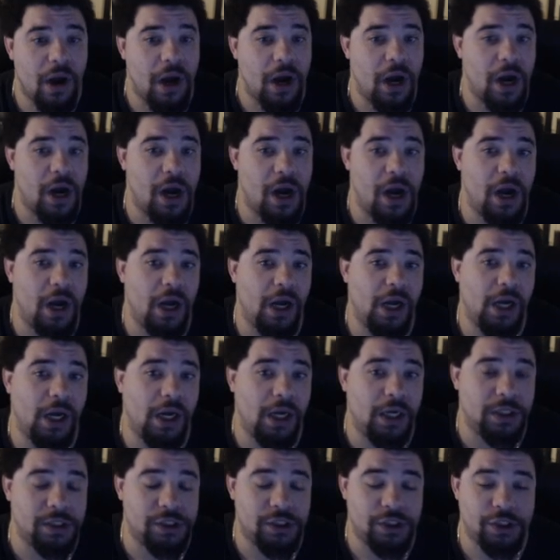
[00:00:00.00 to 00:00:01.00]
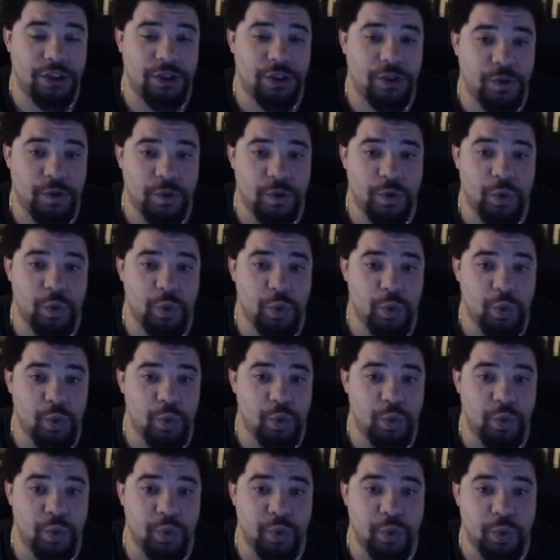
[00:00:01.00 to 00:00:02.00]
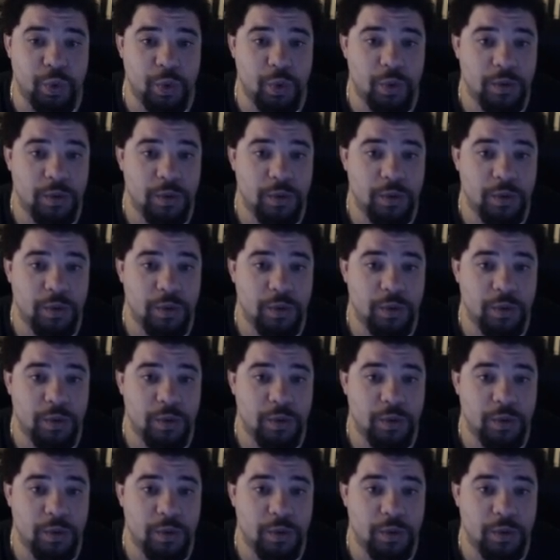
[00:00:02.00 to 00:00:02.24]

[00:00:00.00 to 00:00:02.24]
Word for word: Uh, oof.